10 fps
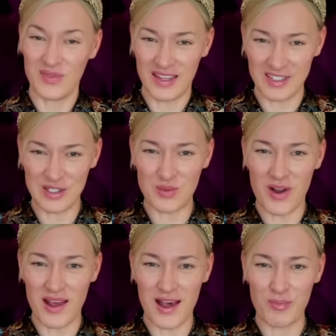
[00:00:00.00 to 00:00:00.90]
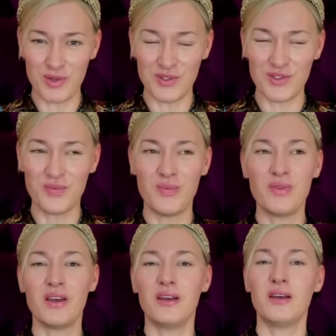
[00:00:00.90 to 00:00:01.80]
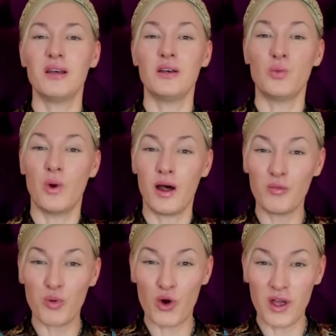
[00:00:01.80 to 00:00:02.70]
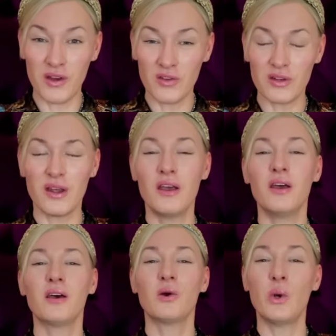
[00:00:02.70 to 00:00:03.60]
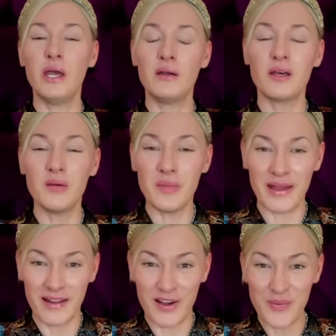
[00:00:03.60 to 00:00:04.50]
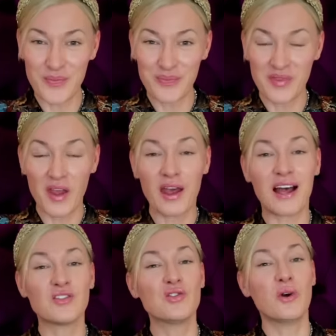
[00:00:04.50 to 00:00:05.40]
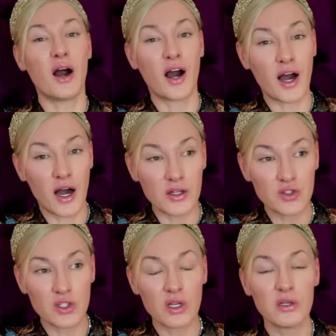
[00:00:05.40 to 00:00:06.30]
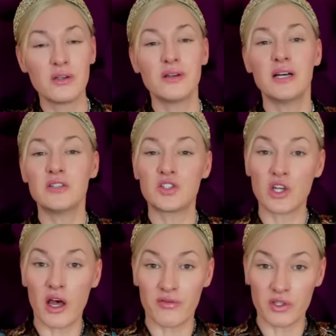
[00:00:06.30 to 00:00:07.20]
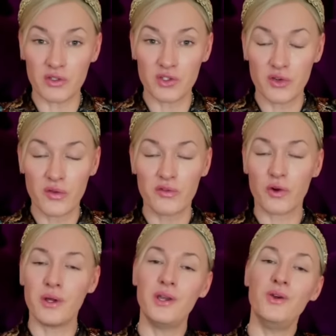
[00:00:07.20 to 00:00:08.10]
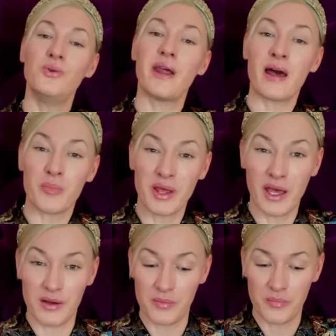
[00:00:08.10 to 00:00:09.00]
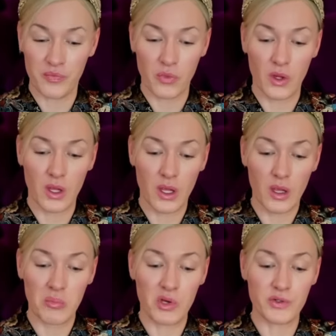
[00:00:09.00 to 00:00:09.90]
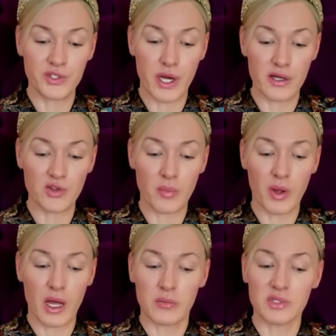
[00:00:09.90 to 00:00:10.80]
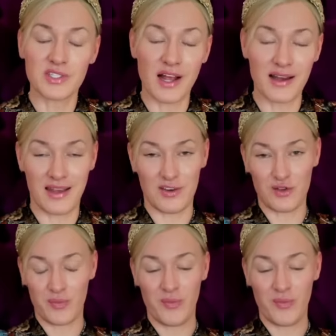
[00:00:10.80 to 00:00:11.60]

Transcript: This is what happened. At one point, Queen Camilla had to ask a servant for a new napkin because hers had become sullied.